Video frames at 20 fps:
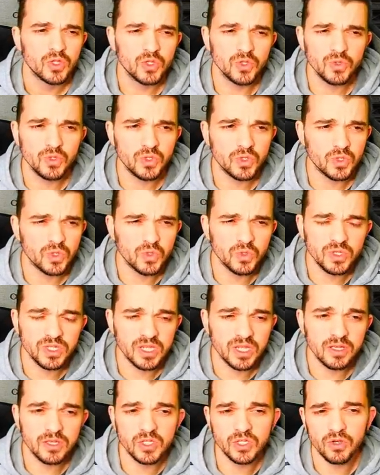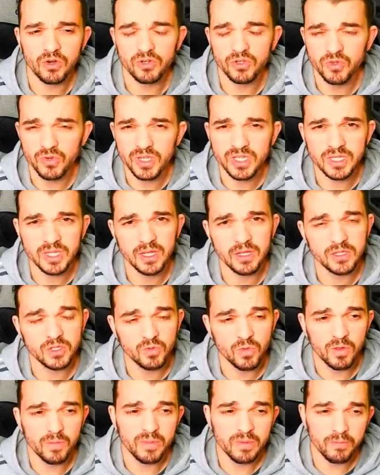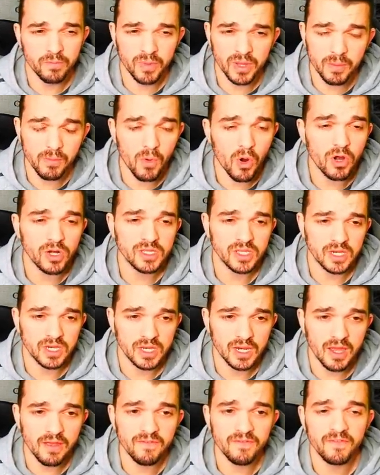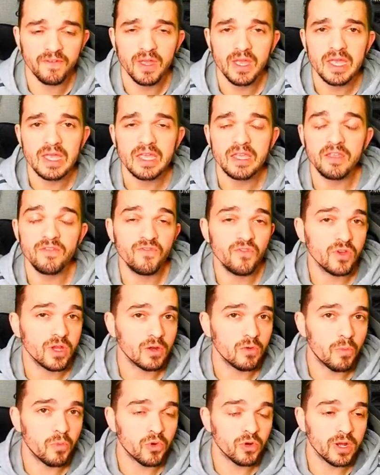2 skills or 3 skills will be more than enough. If you can